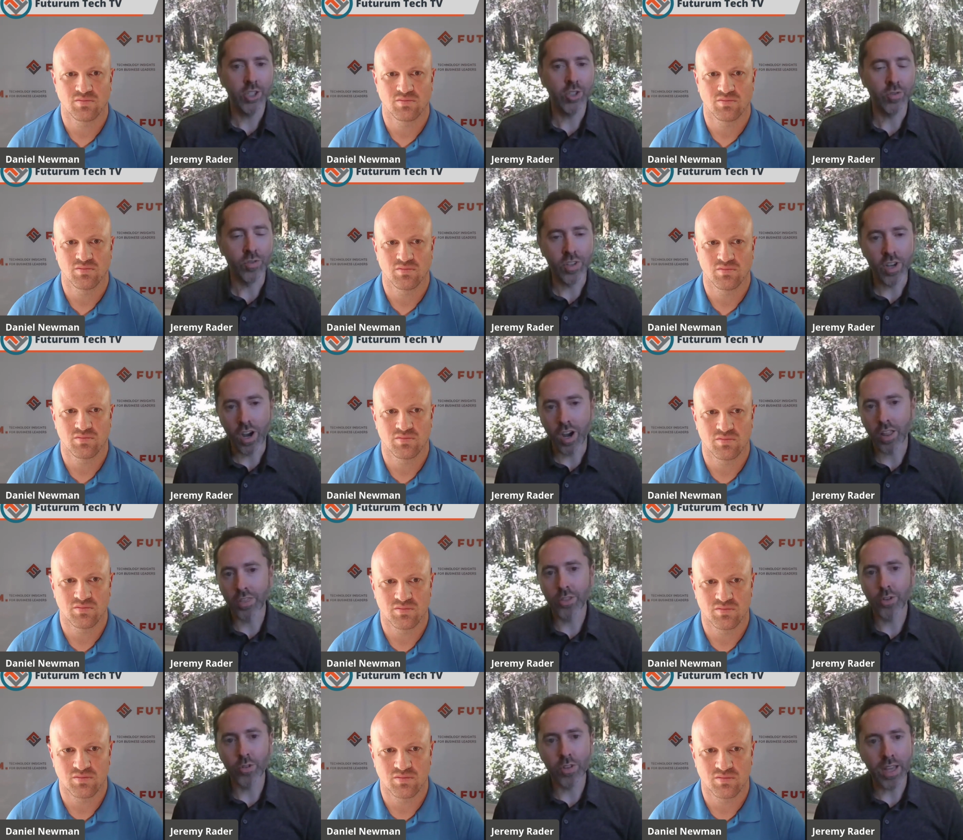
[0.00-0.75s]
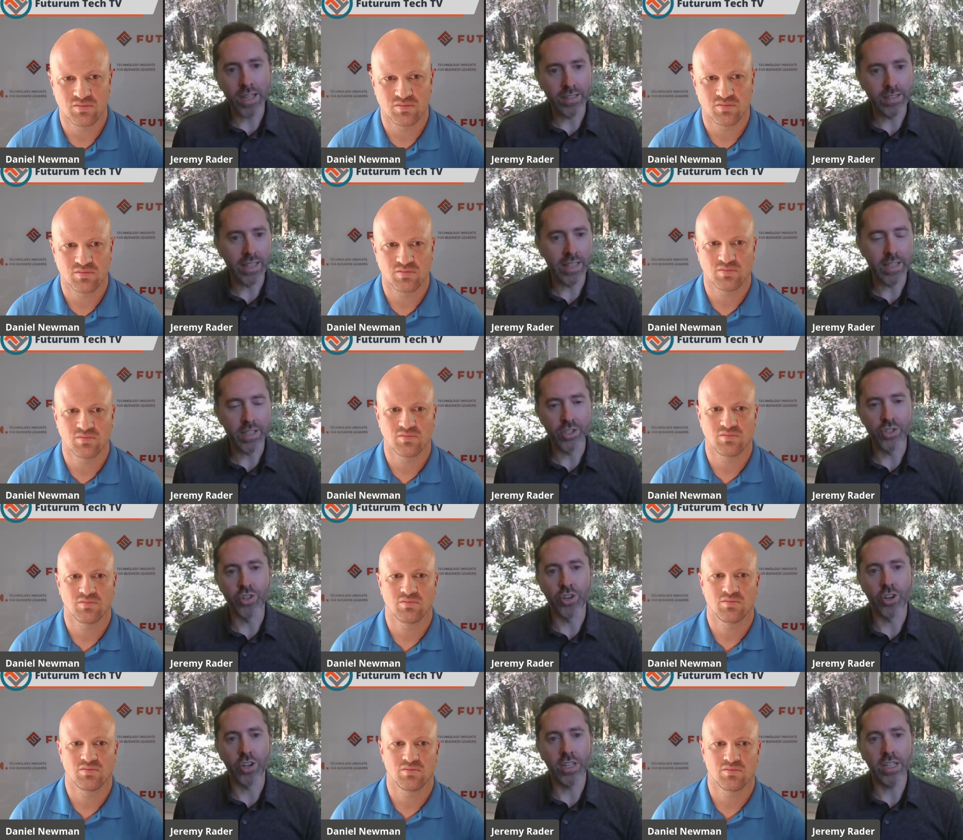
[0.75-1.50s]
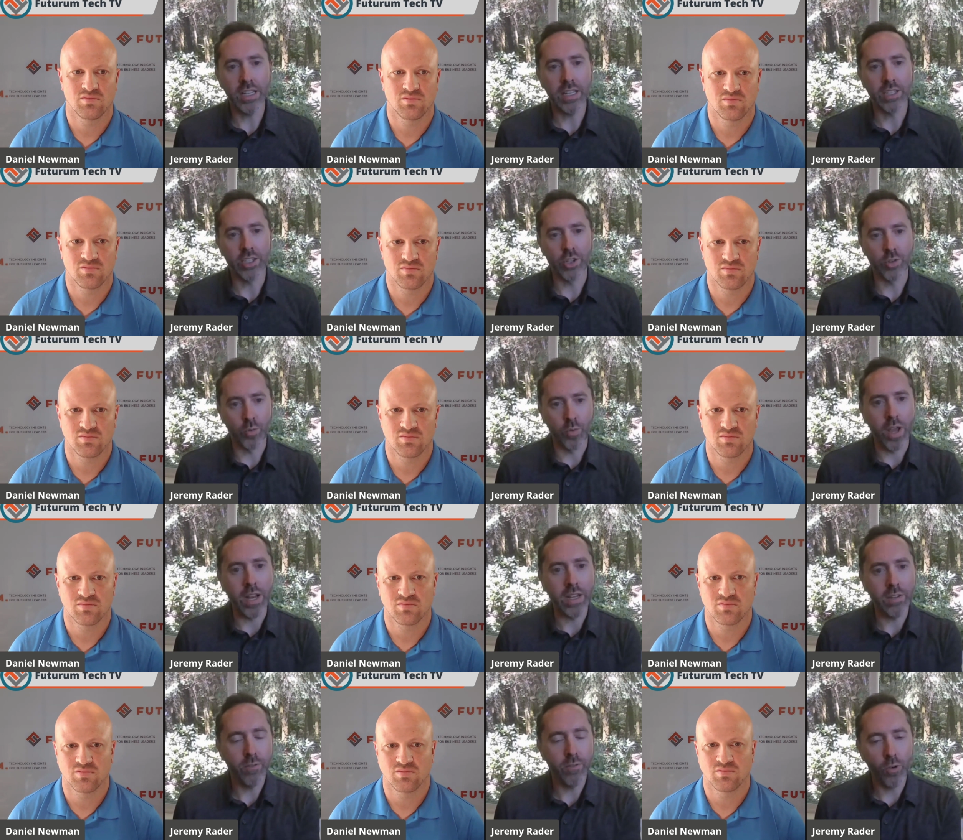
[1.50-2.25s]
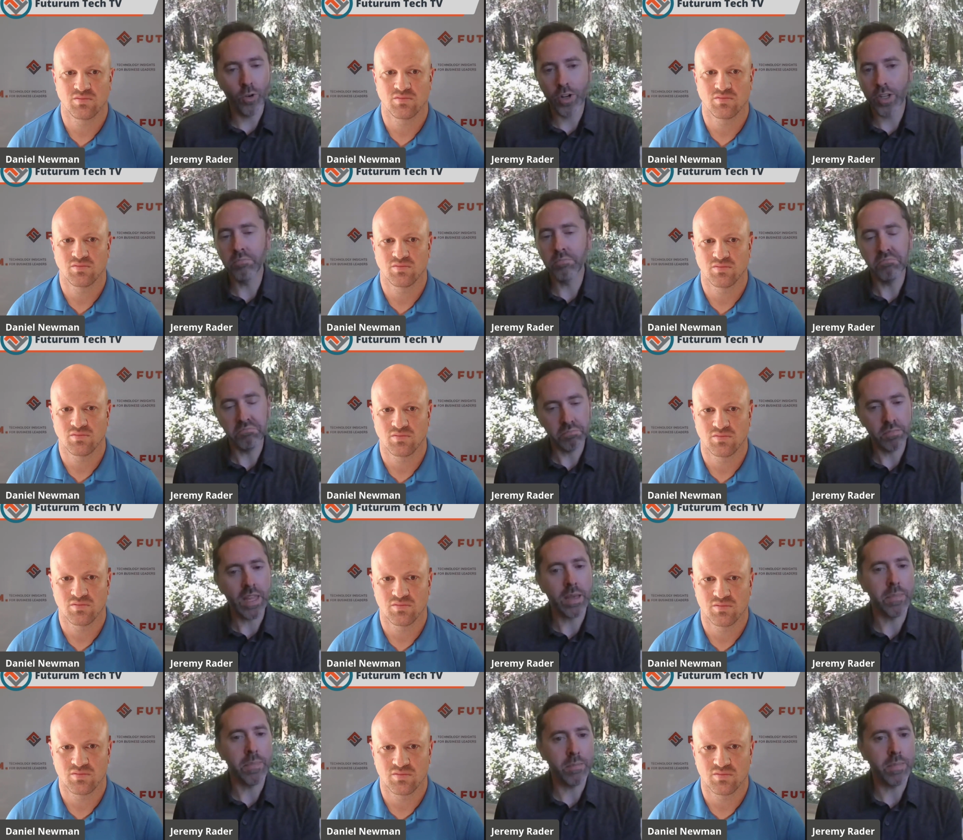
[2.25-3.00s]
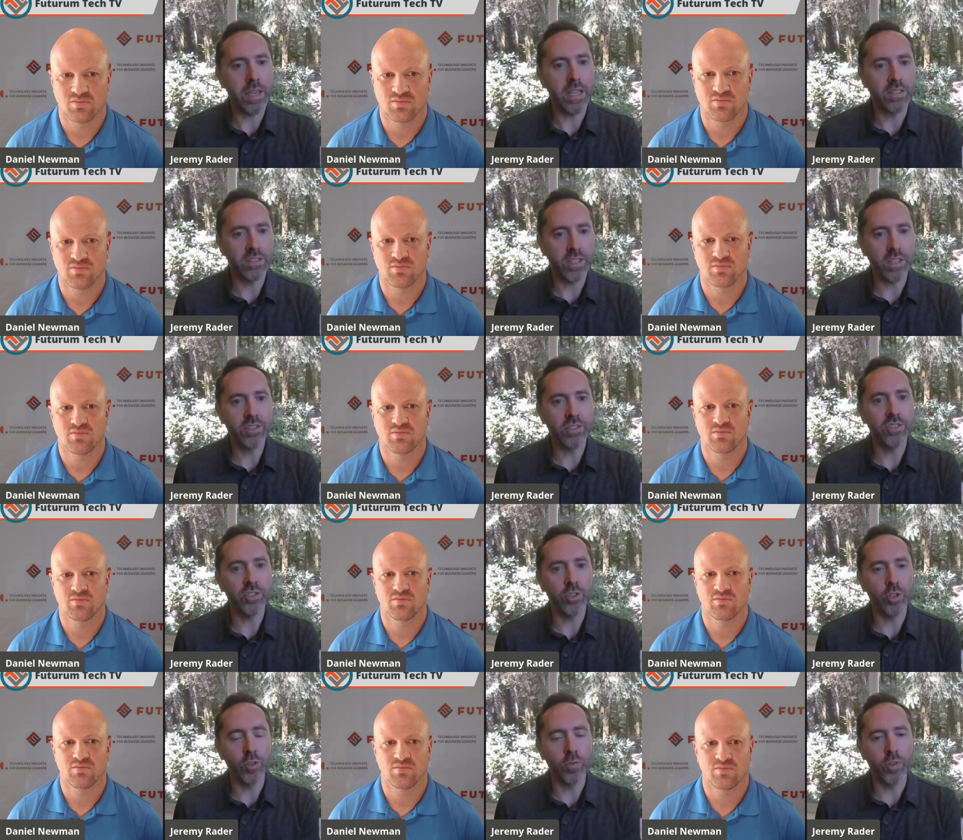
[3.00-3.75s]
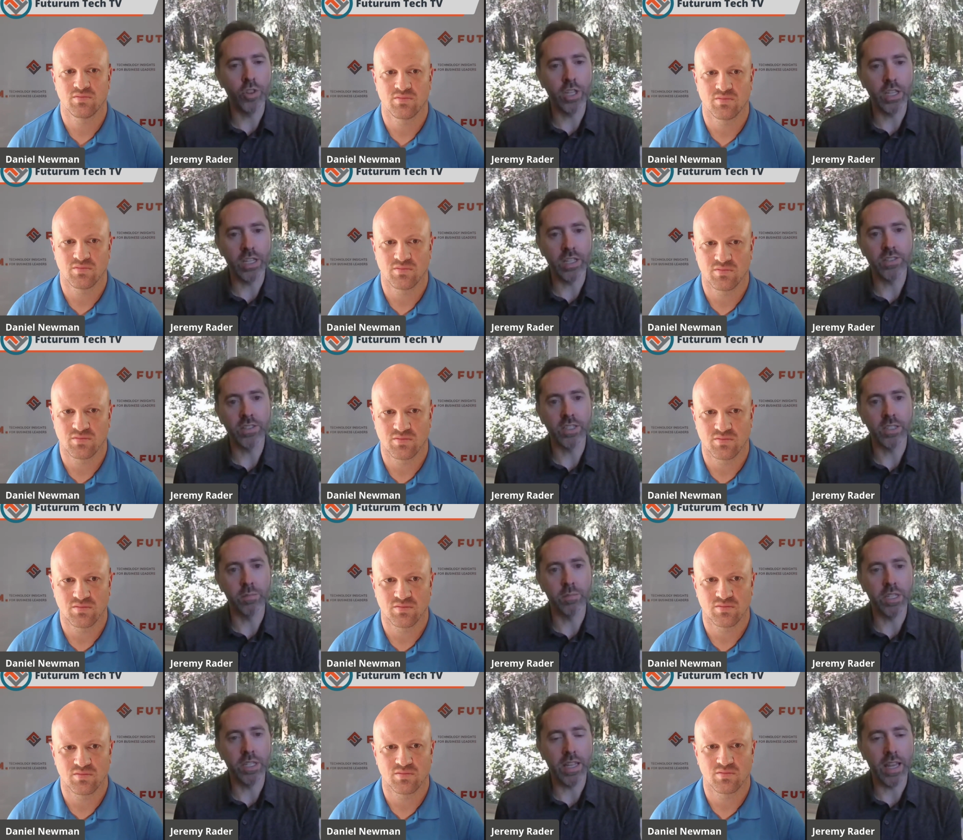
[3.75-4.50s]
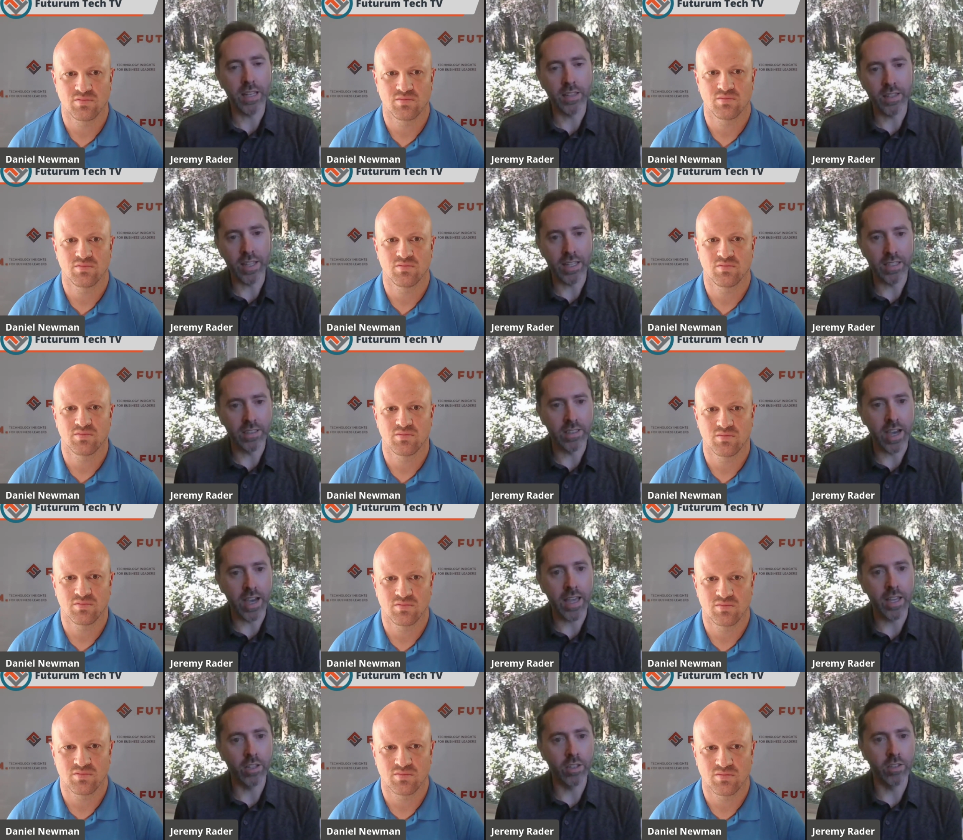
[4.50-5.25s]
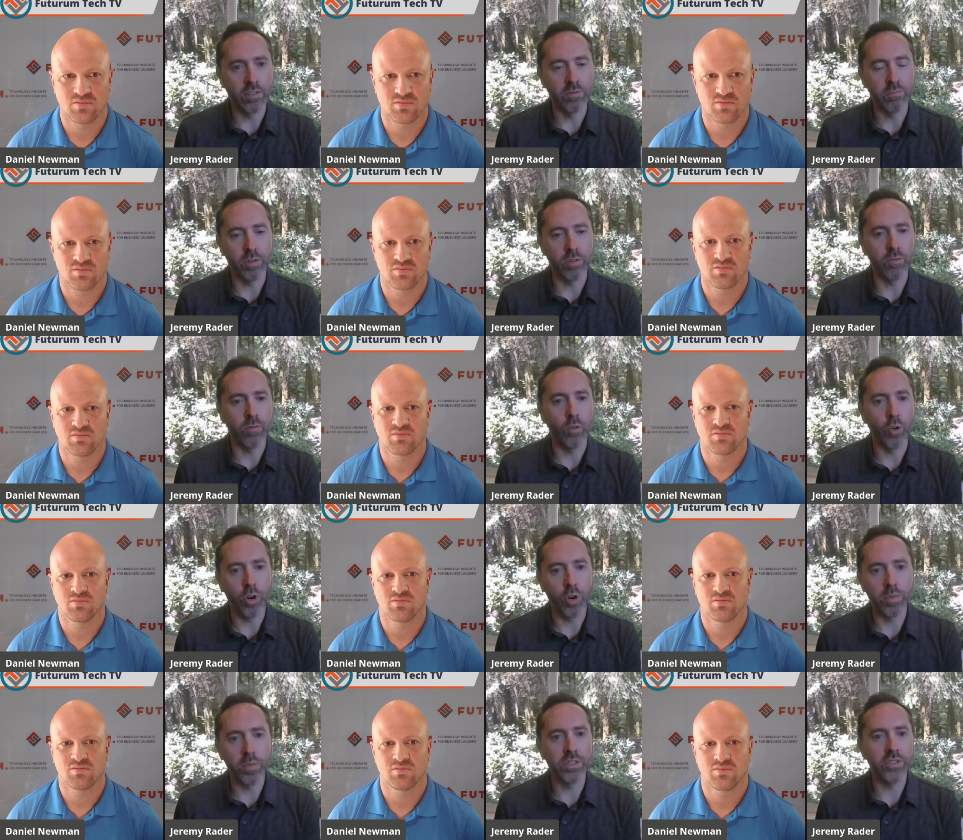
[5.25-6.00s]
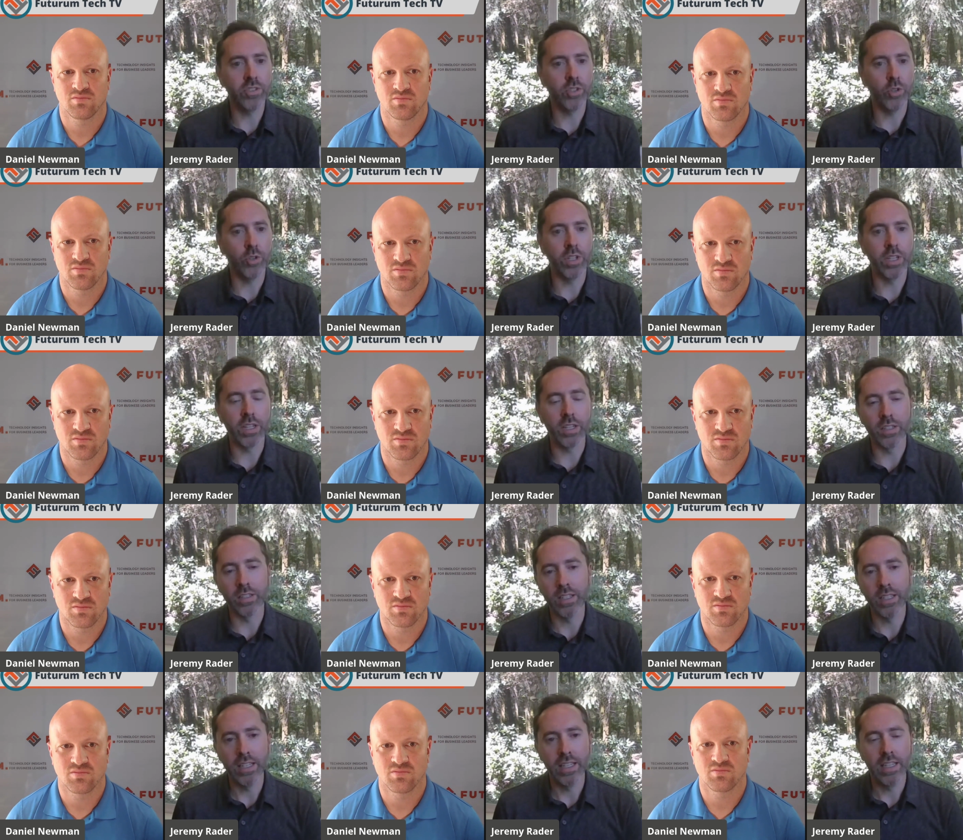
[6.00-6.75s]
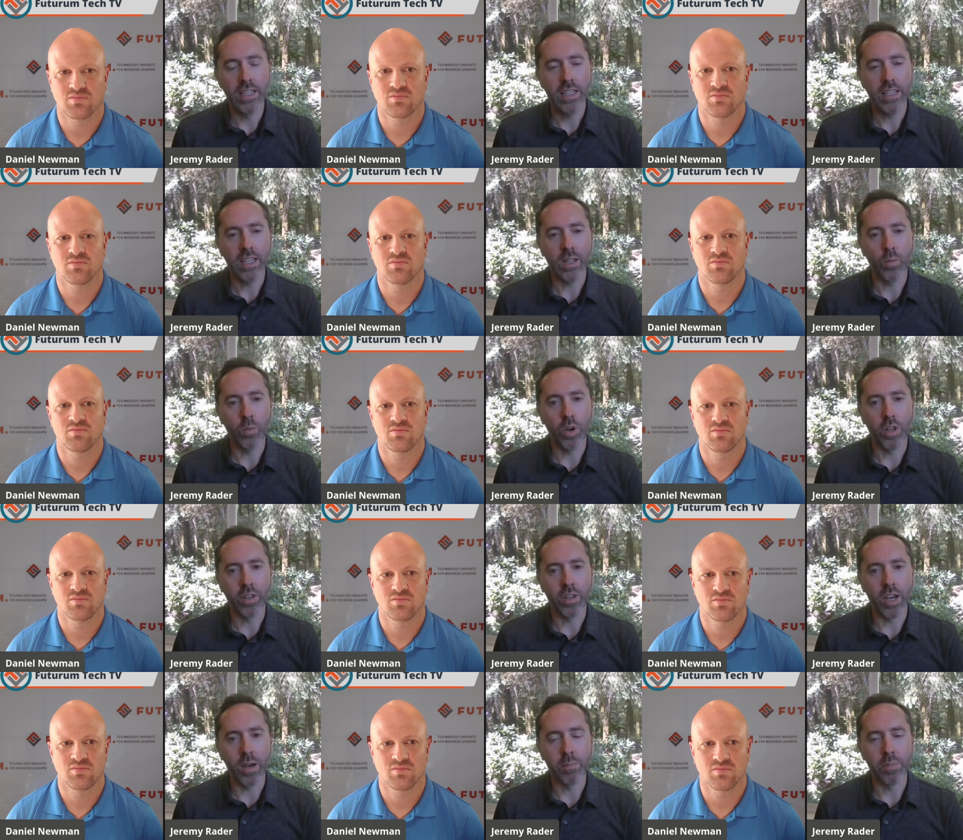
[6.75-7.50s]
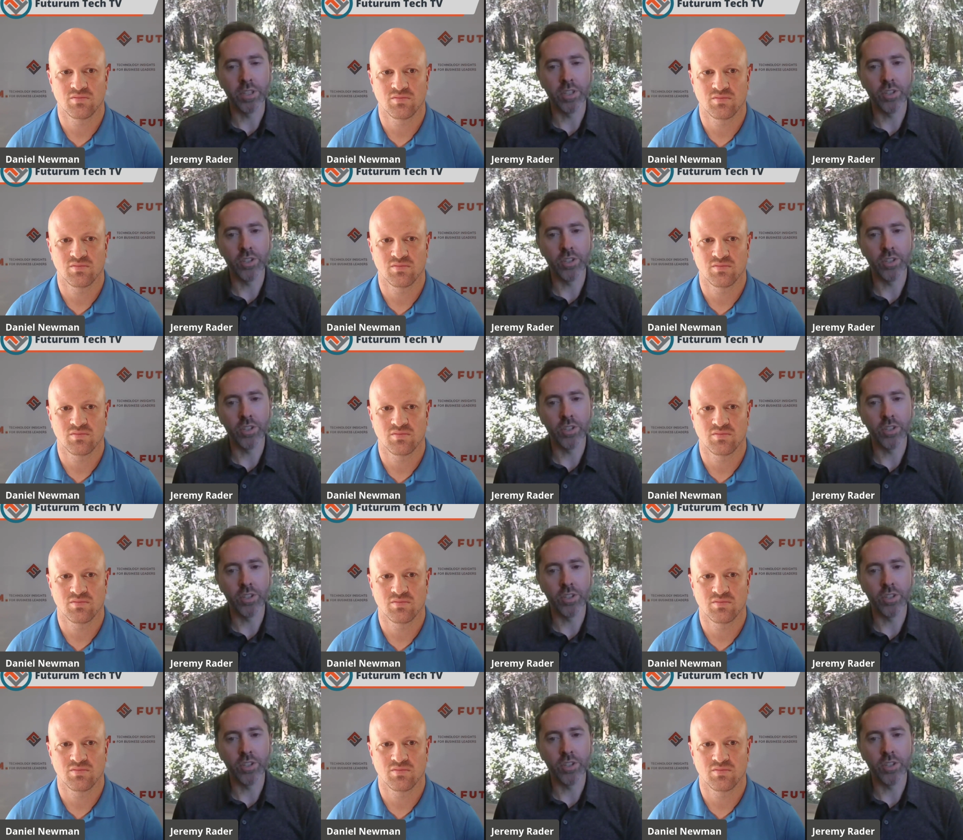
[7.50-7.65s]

Speaker 1: you've gone through that data journey and you're ready for it, that may make sense to you if you think it's going to be that that dial of performance tuning and, and whatnot.